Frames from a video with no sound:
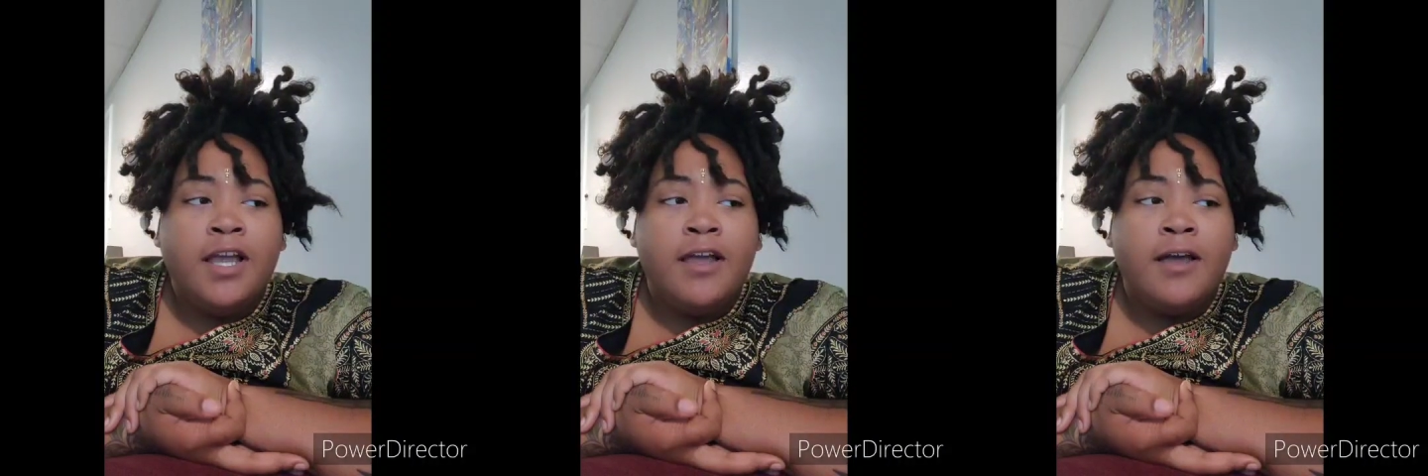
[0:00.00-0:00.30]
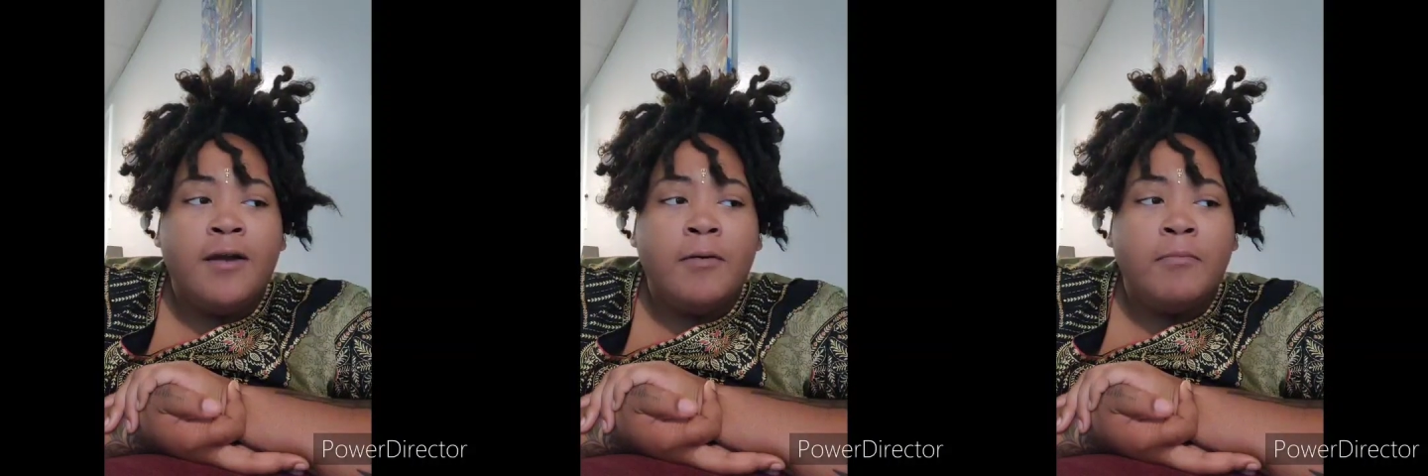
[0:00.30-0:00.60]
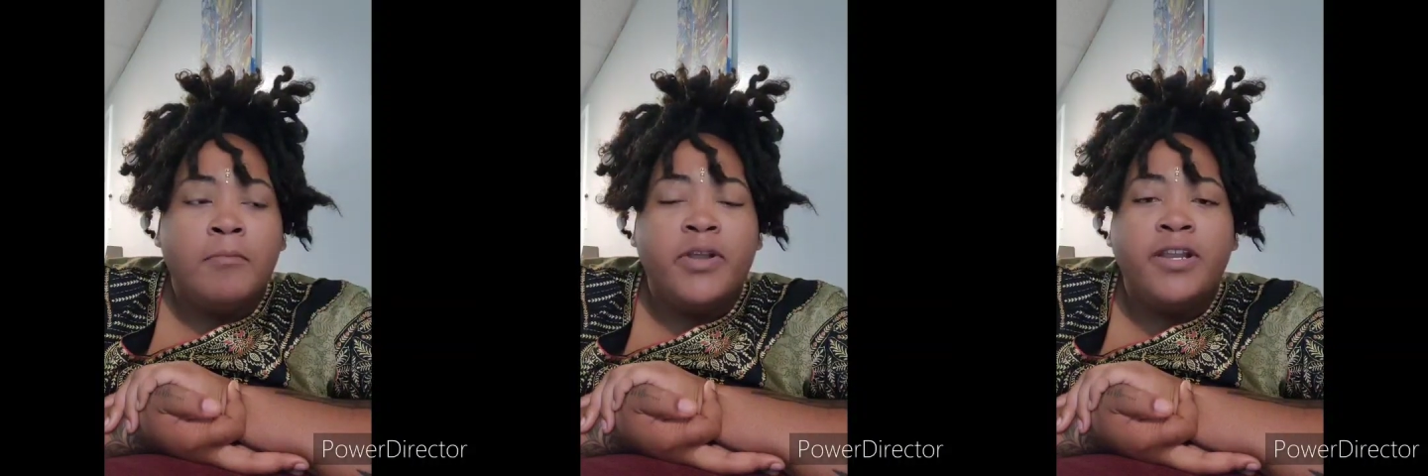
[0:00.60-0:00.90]

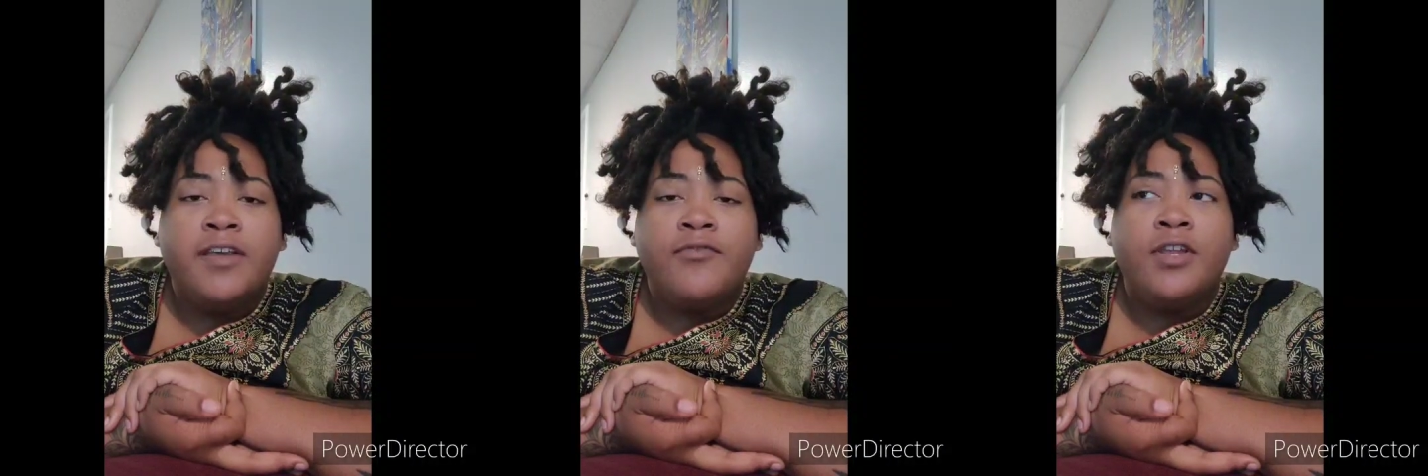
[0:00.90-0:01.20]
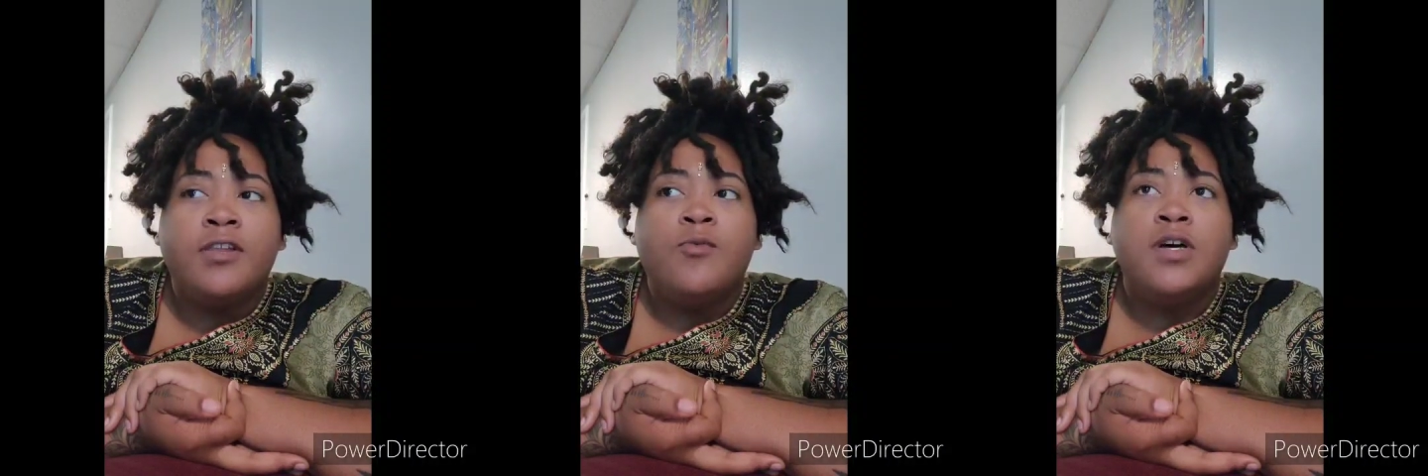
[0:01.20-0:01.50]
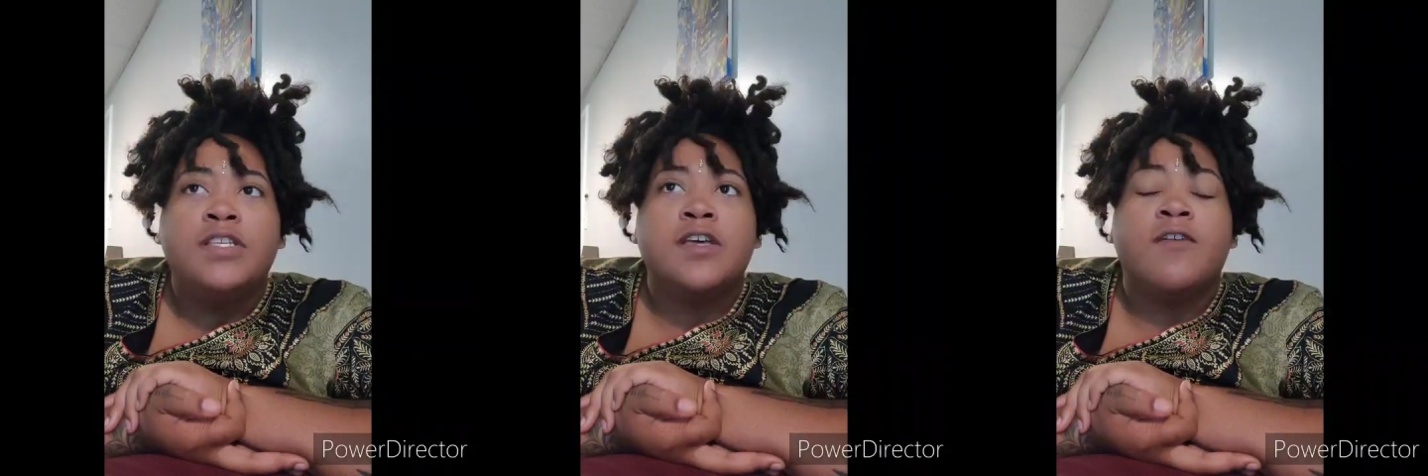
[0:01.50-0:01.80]
but it definitely
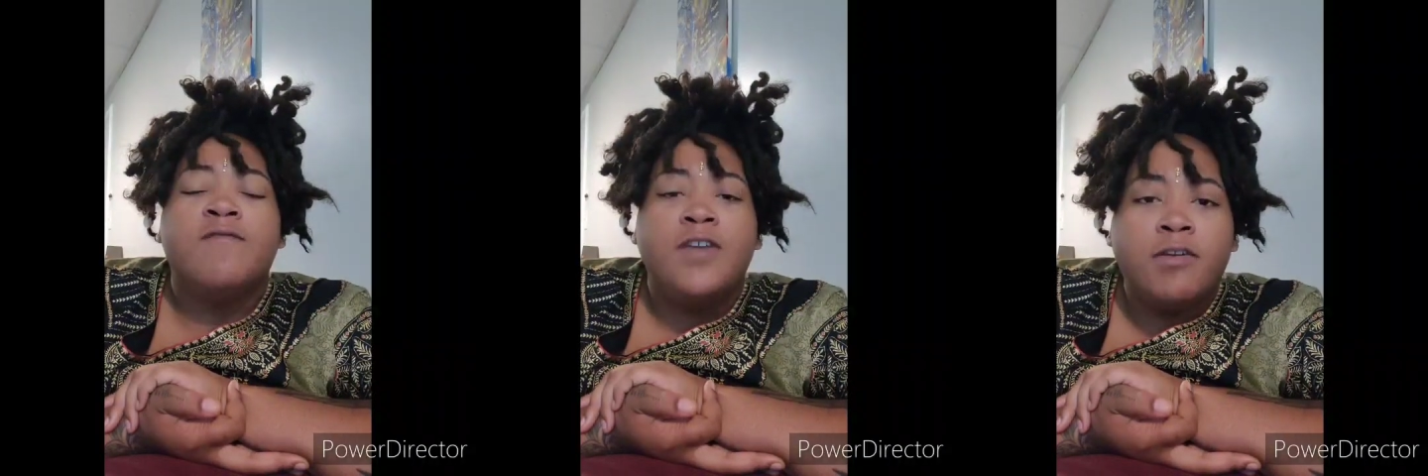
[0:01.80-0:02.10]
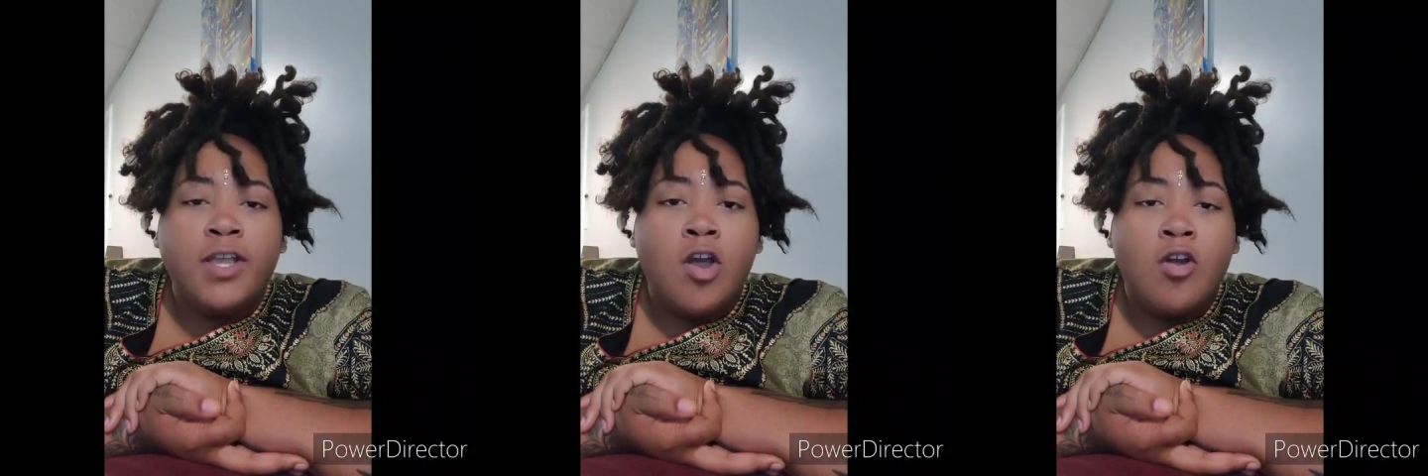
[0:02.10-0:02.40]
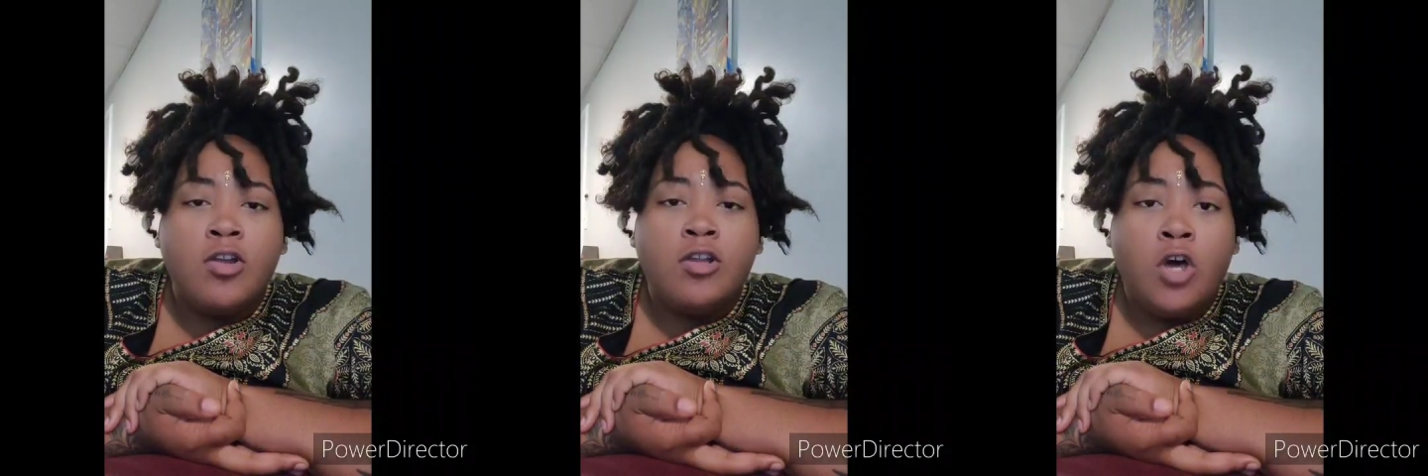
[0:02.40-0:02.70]
was a very
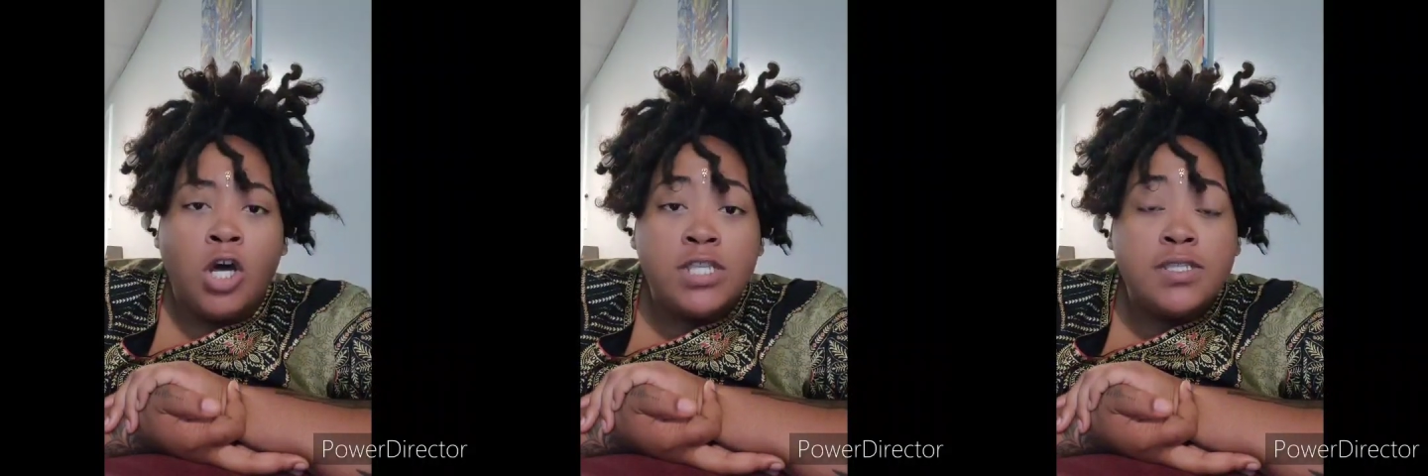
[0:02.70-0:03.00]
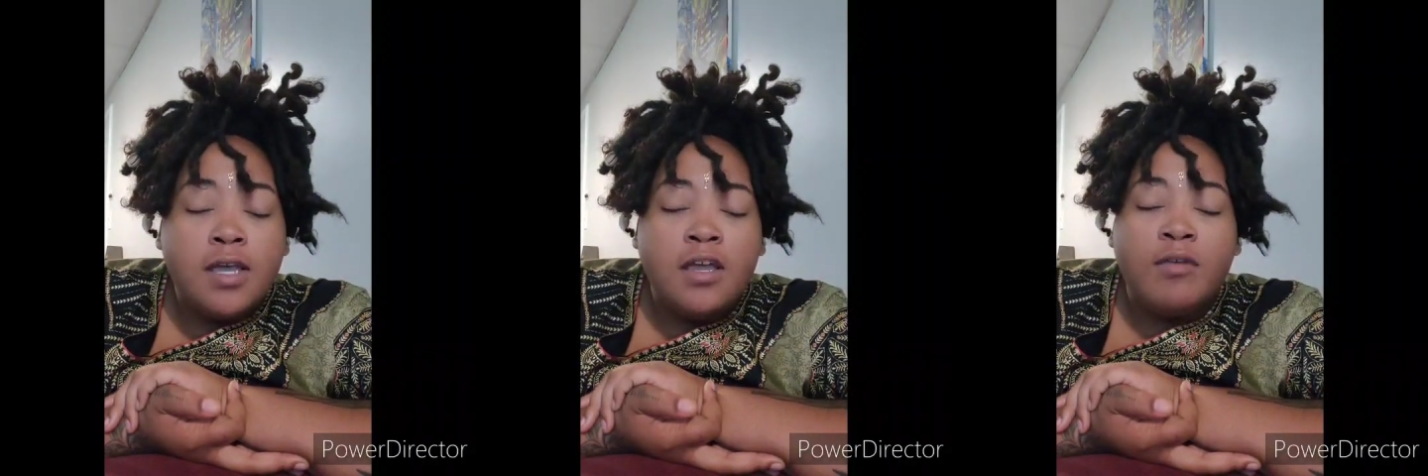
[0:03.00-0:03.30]
hard loss.